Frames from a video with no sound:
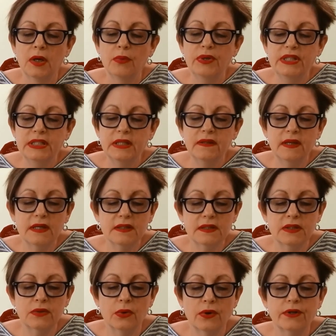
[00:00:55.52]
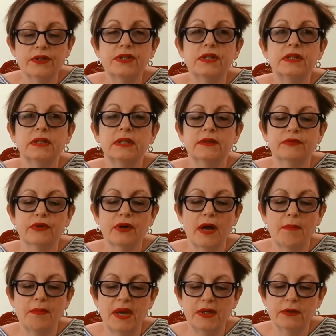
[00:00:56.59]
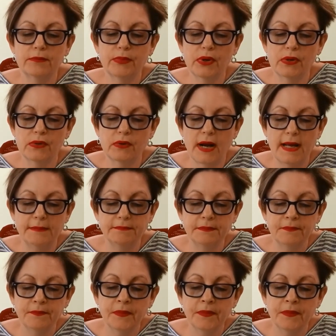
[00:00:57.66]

We did this in order to deliver a better program